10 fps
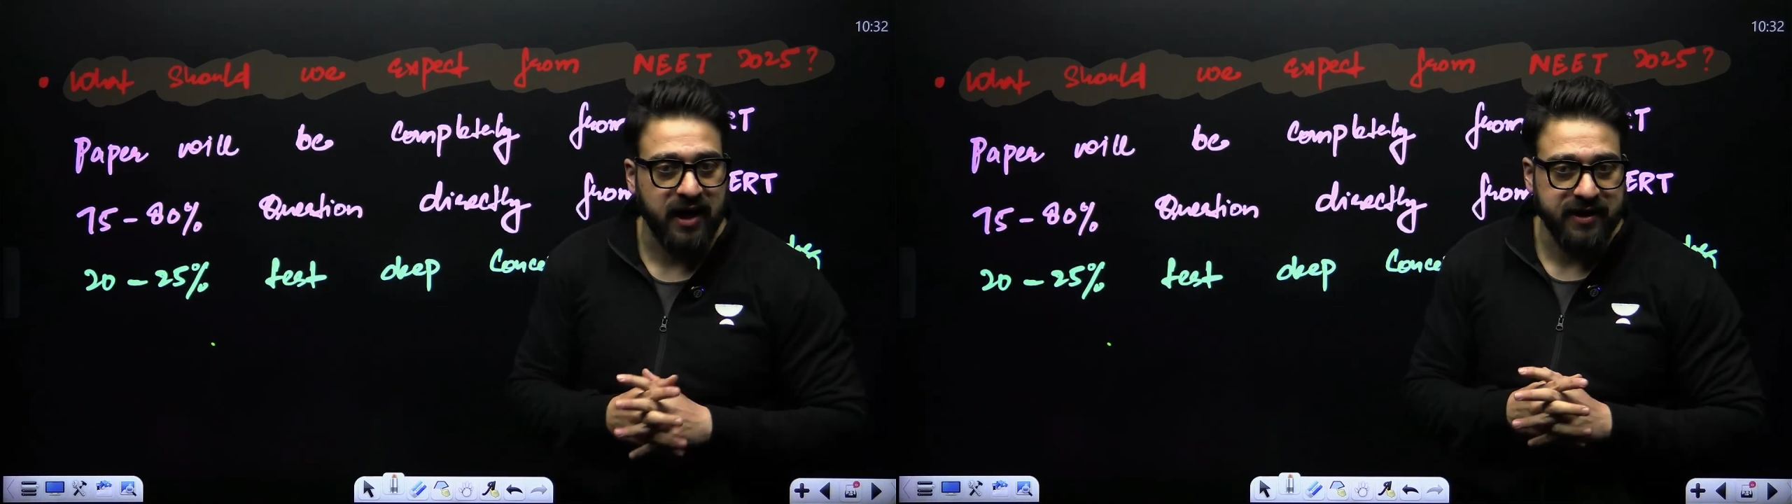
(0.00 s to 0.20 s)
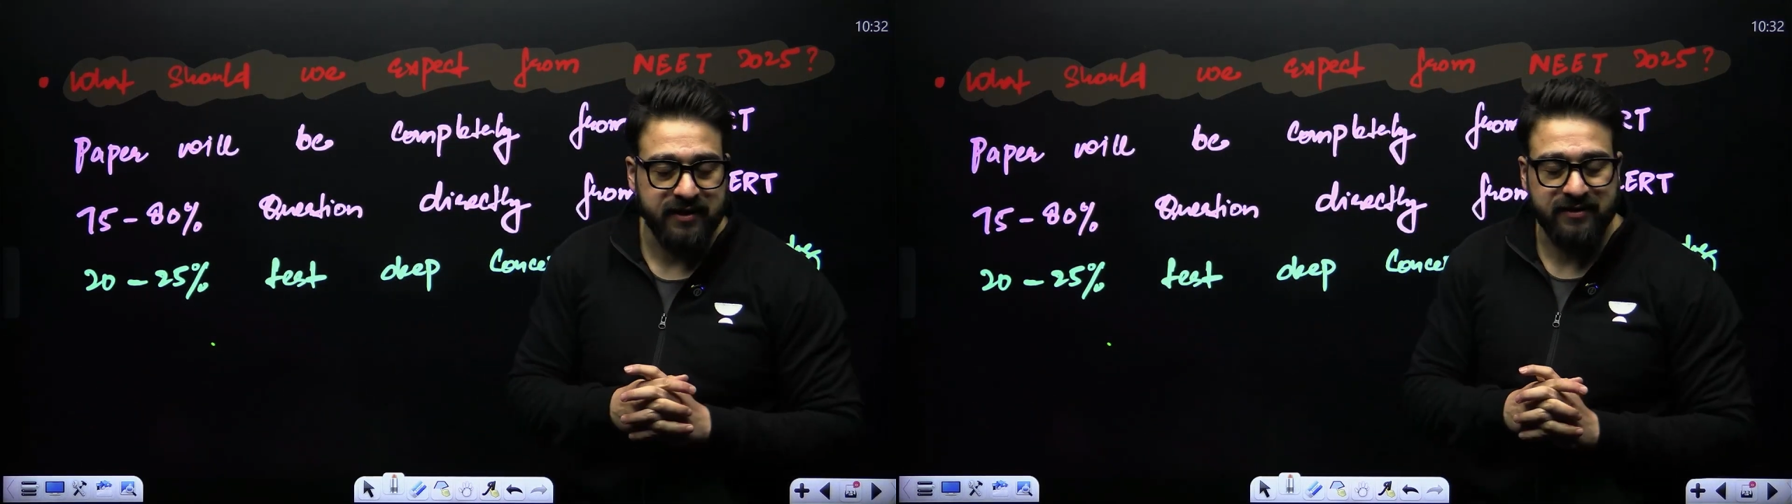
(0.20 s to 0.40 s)

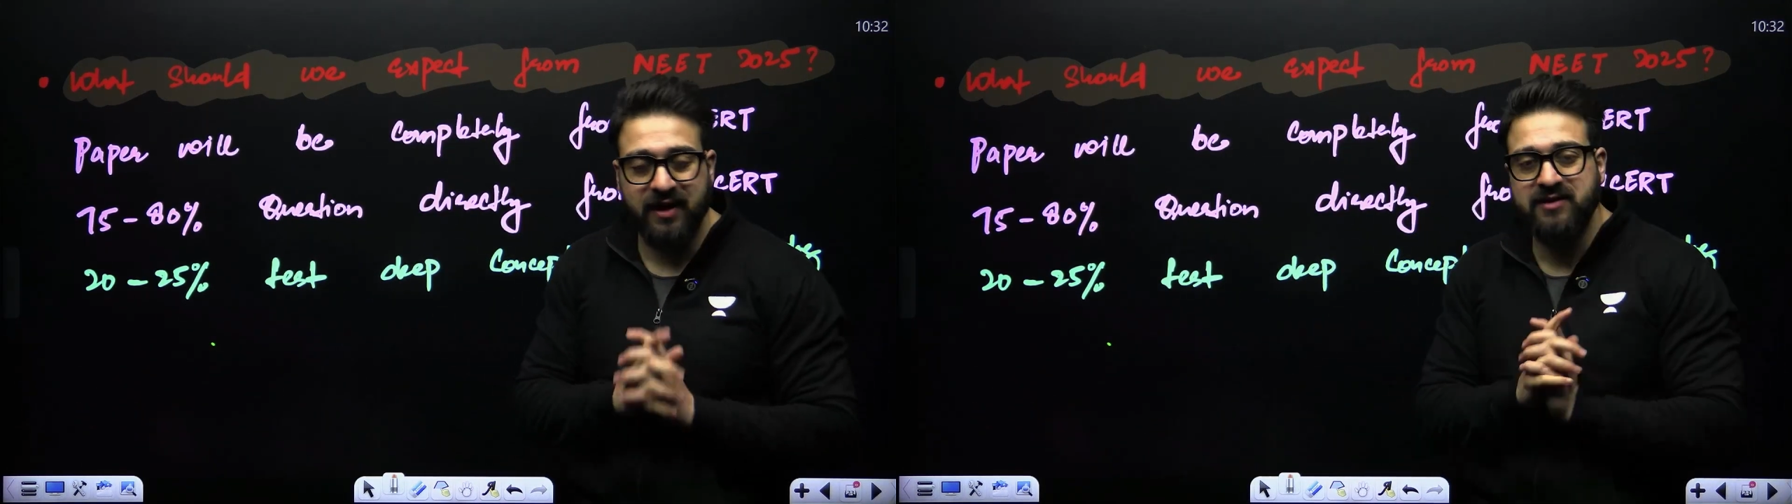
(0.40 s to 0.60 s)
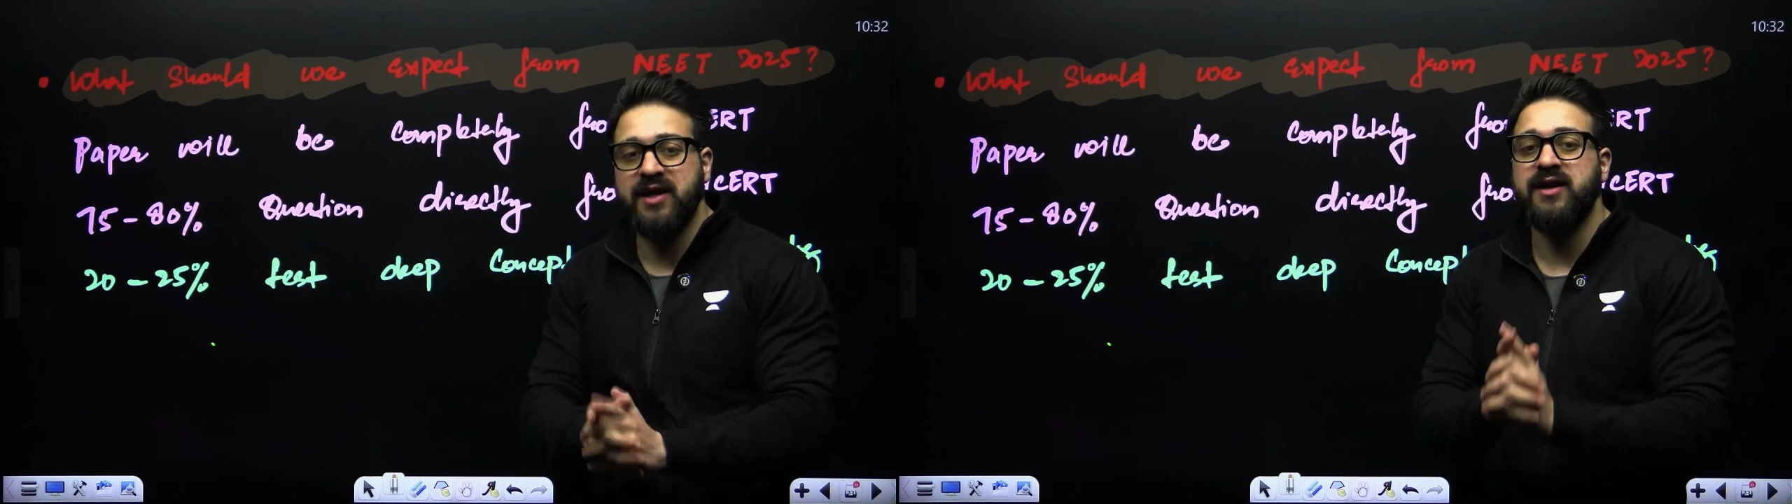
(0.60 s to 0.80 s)

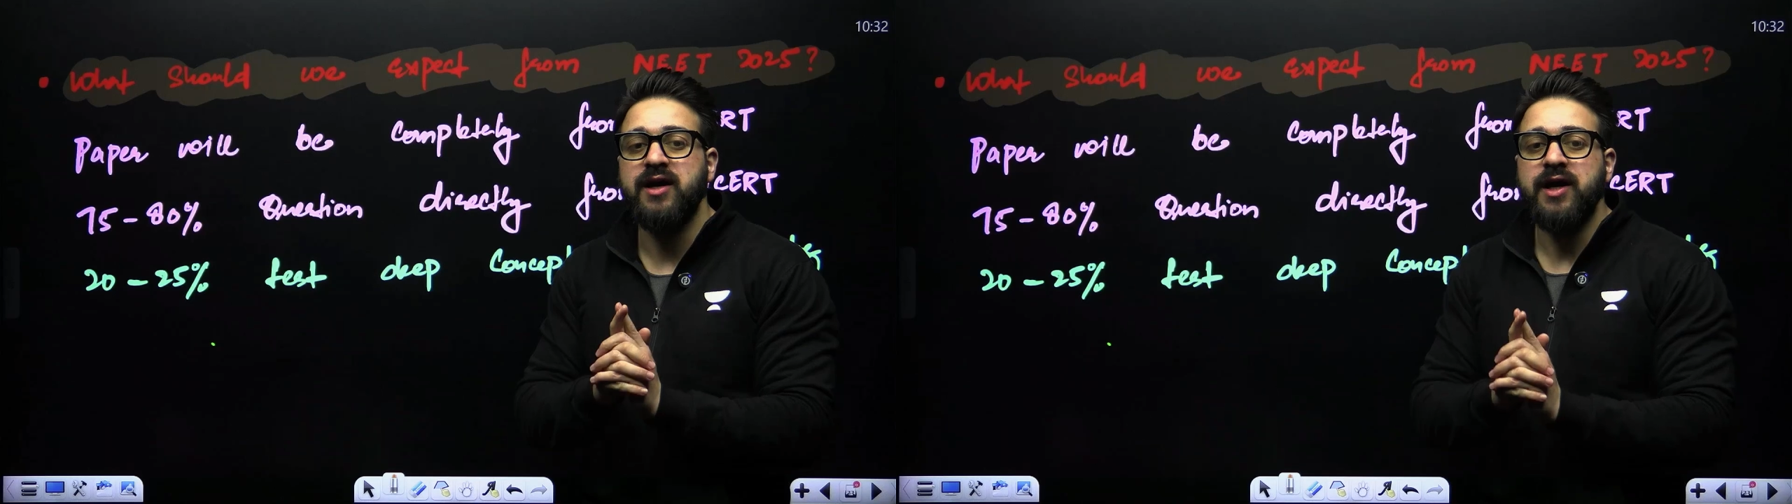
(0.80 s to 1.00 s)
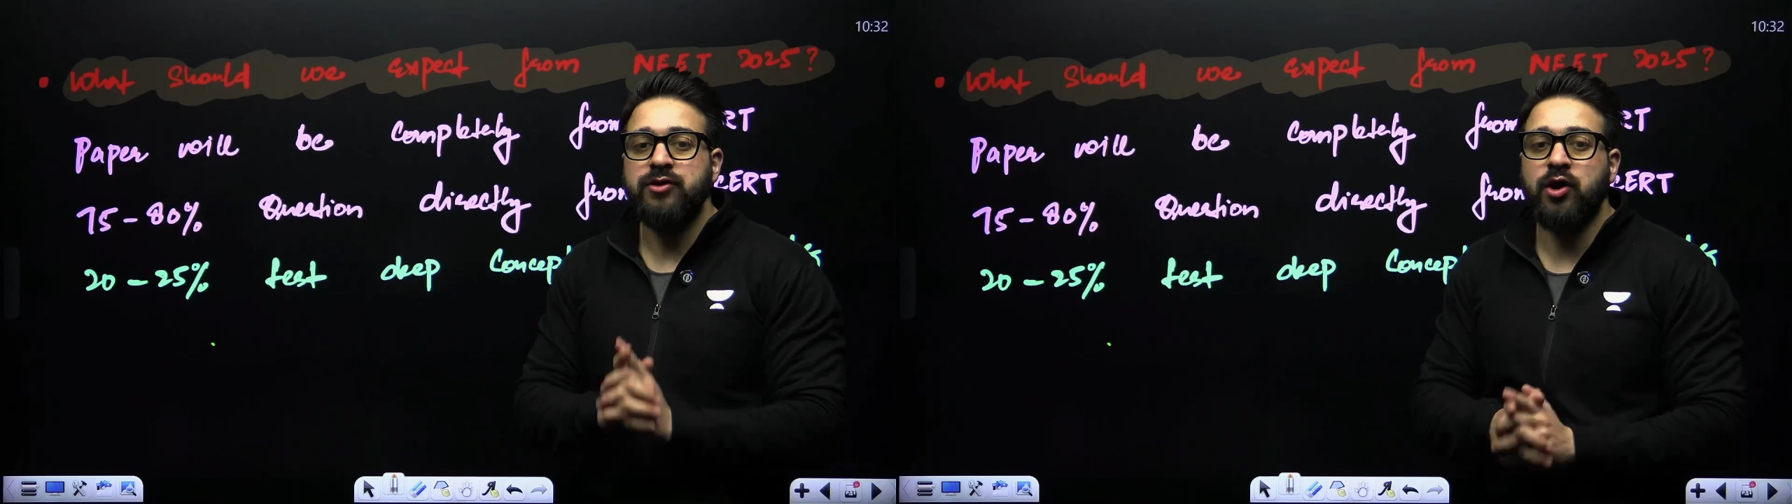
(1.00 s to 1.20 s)
Nothing,
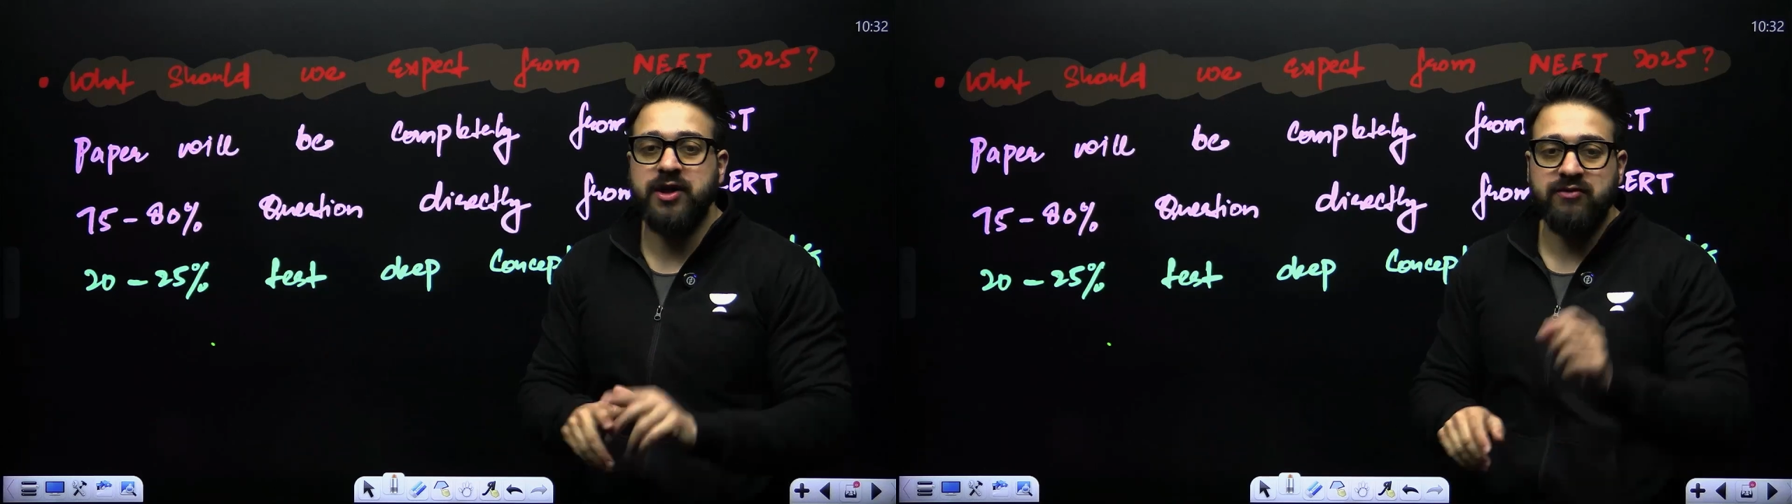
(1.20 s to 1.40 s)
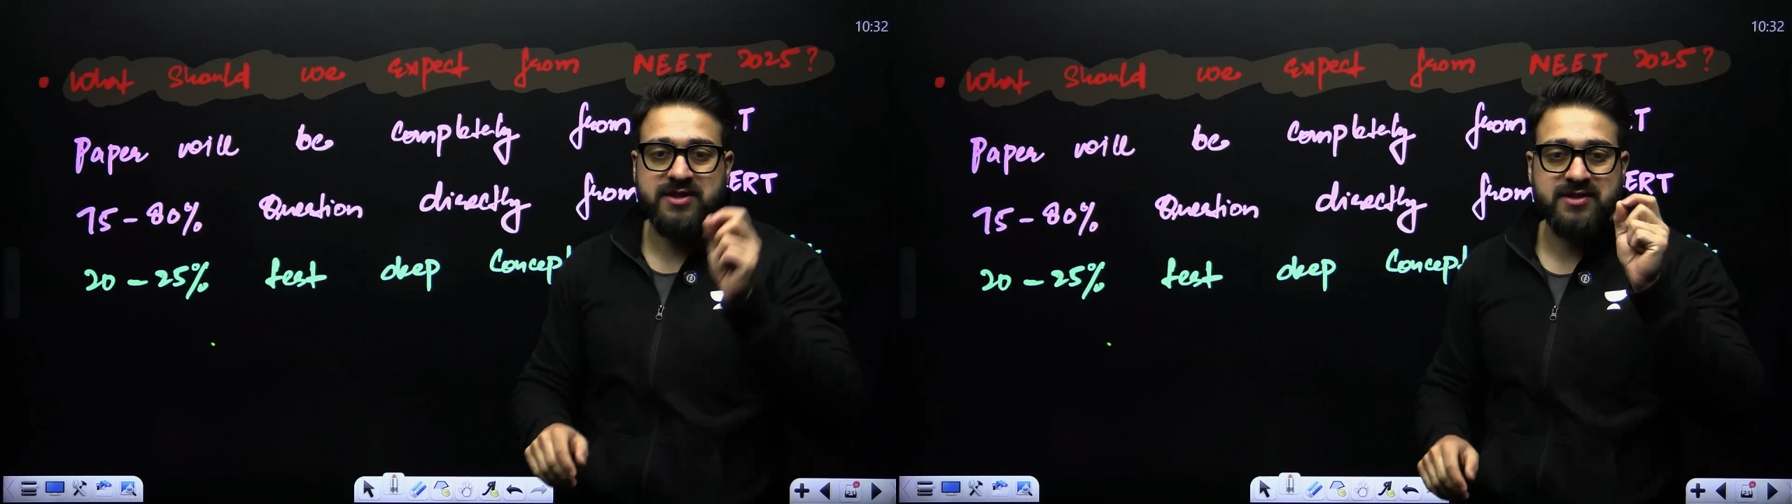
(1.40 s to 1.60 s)
not even
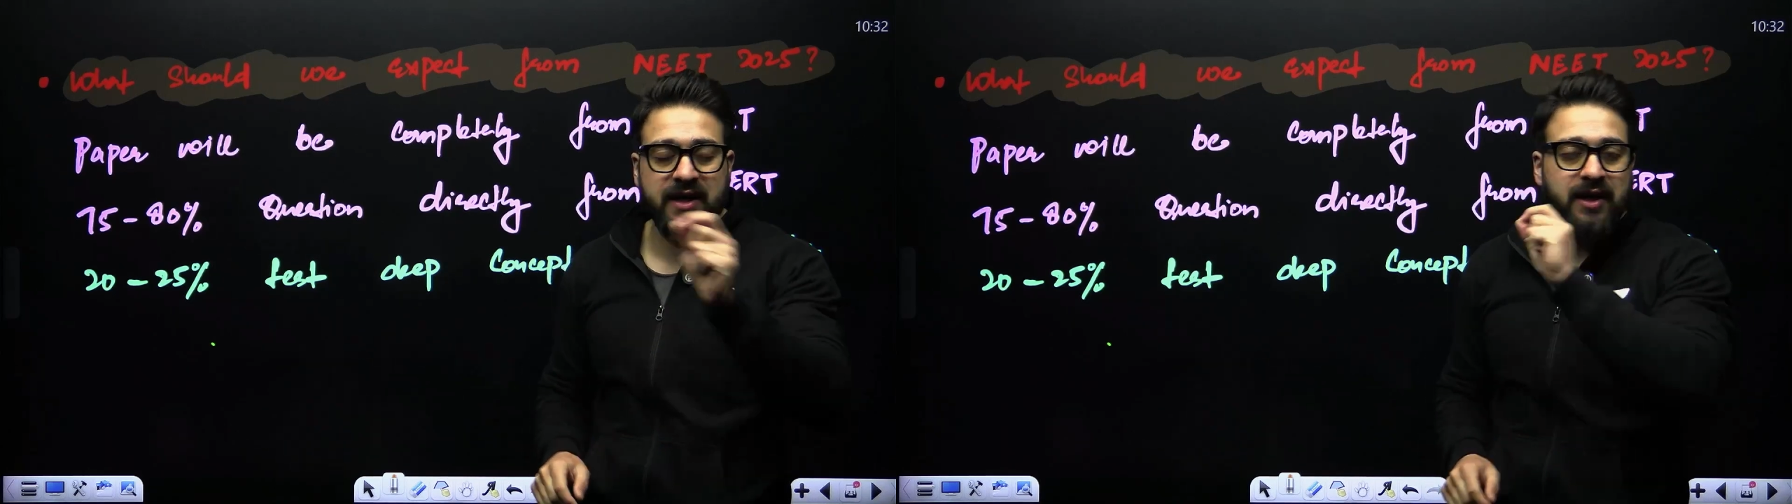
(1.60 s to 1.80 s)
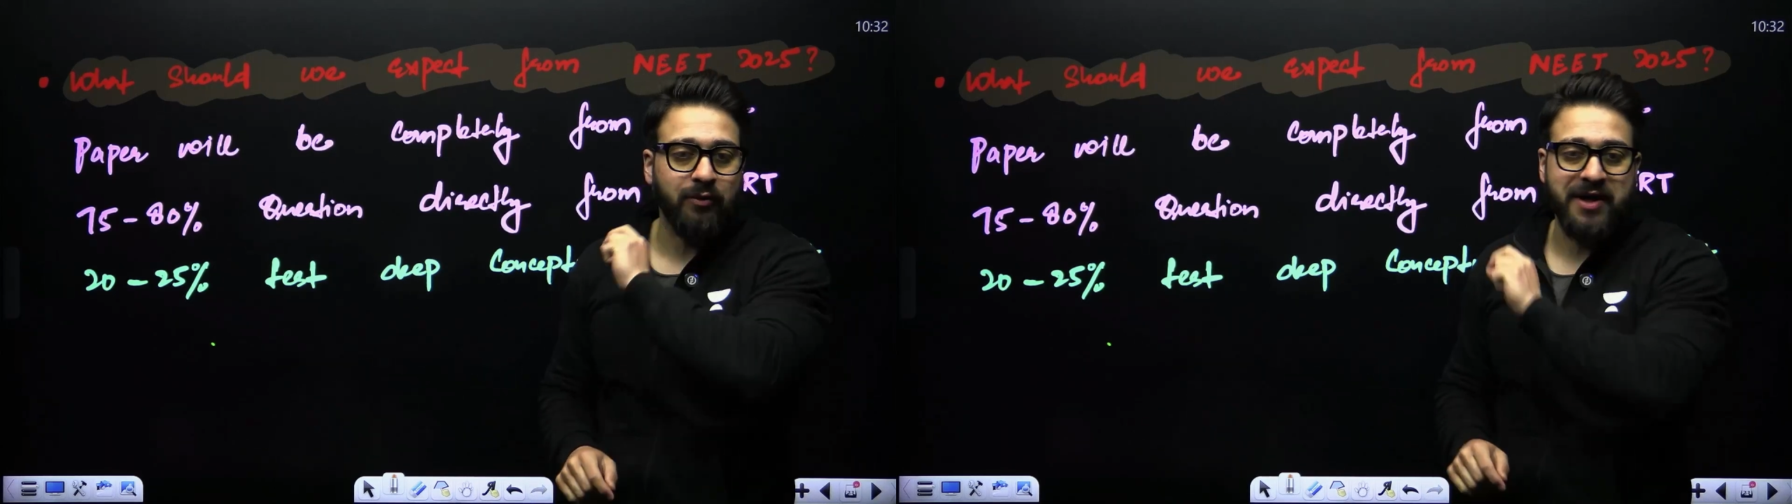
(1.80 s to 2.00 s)
single
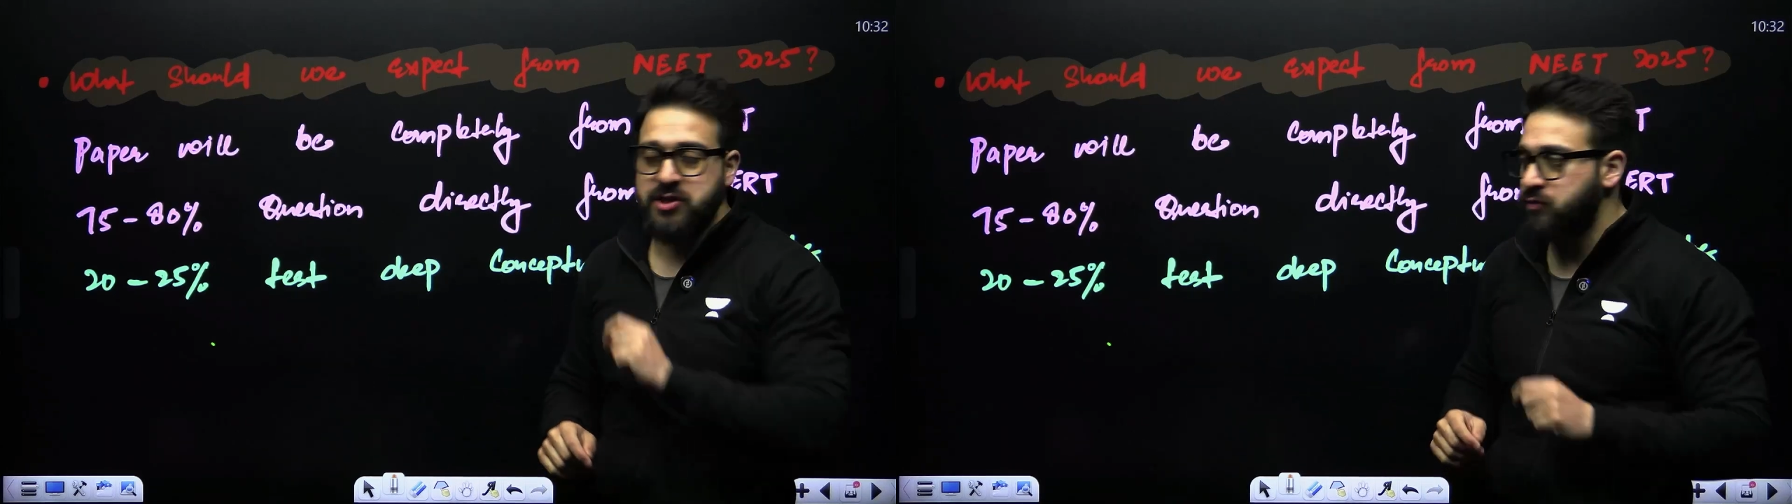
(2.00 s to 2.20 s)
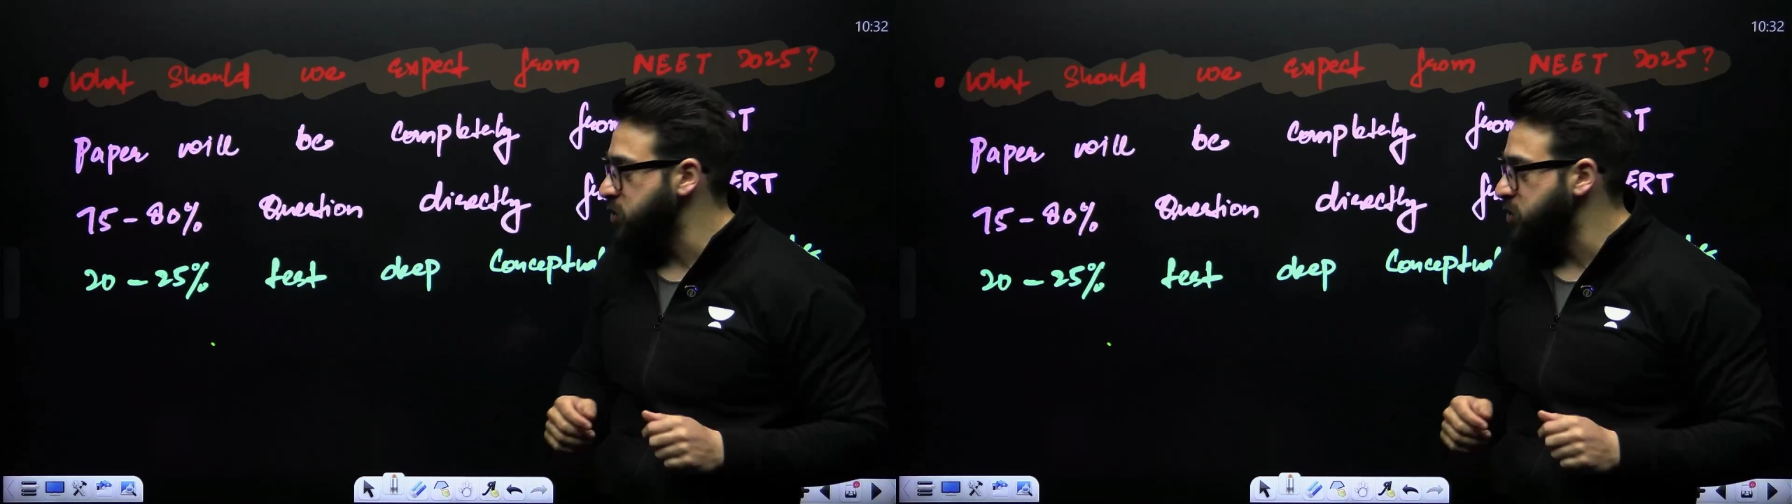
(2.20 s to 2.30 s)
question was out